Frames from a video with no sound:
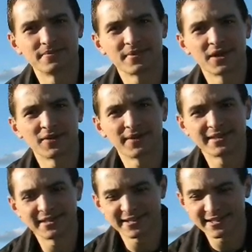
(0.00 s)
The
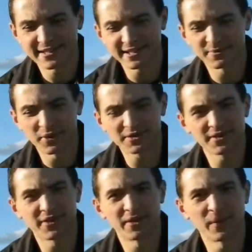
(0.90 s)
66 books
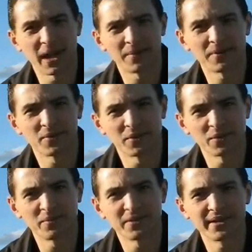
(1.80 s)
that are in the Bible are what
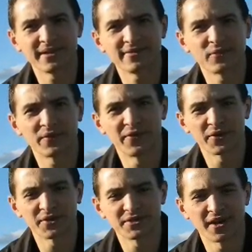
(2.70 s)
we believe. We
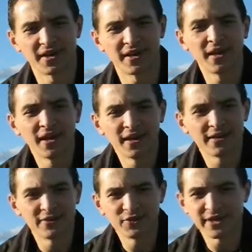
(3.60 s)
focus on
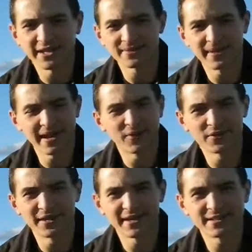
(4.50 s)
New Testament and
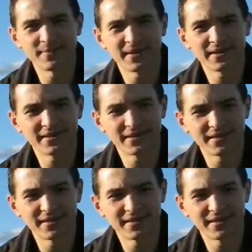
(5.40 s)
Old Testament.